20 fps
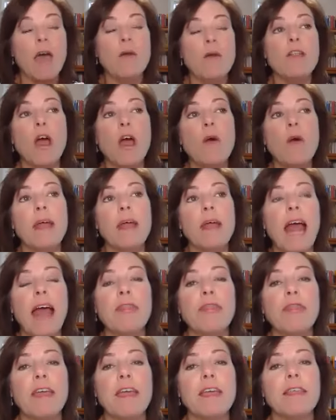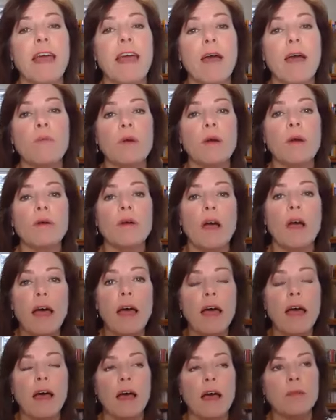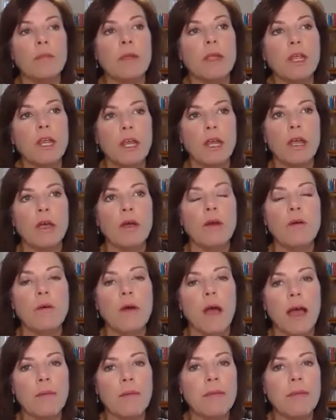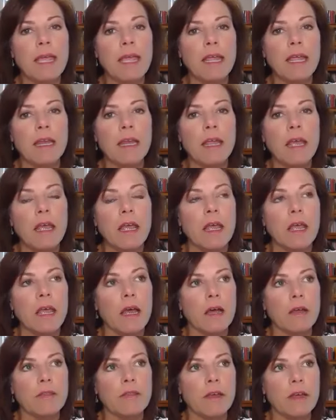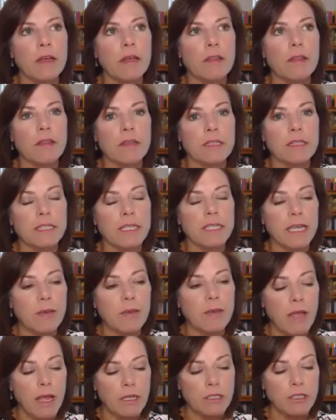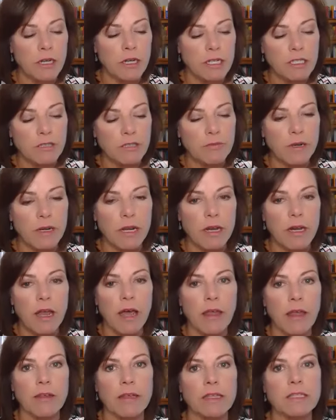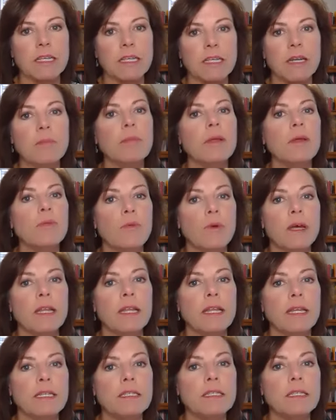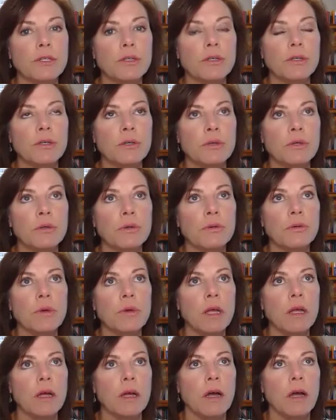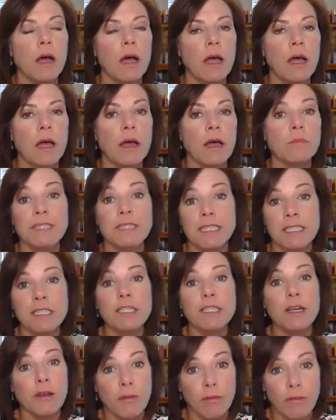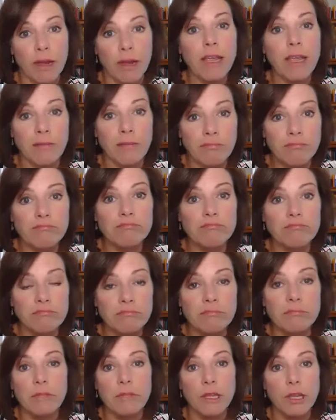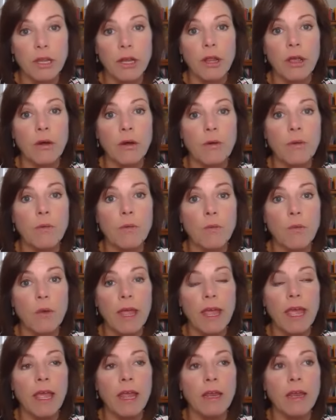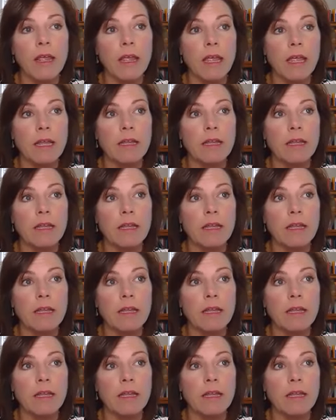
No, but I think that will come, you know. I mean, the team that trusts one another is going to be willing to disagree, you know, when